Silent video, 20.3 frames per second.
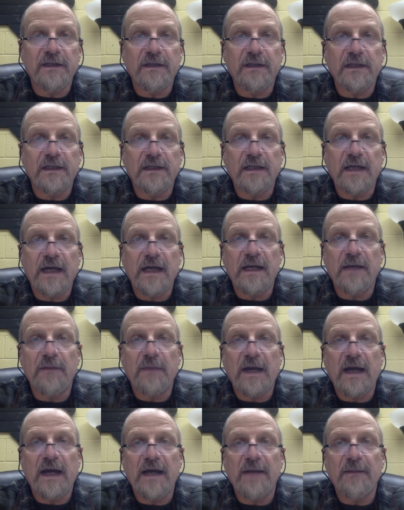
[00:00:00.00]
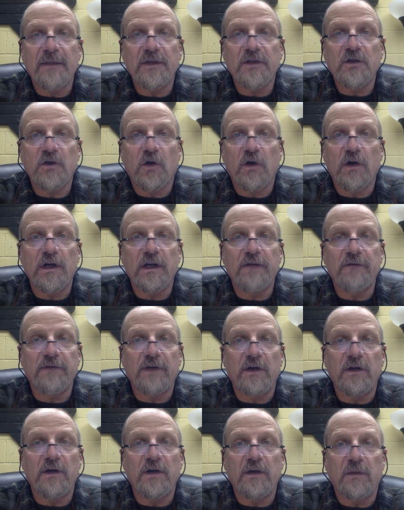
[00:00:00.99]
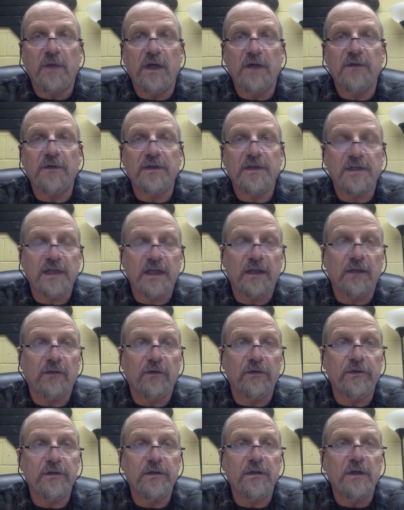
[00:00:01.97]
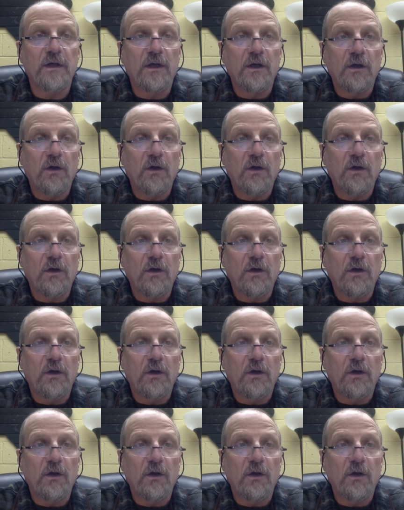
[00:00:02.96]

decided by a majority vote among the settlers,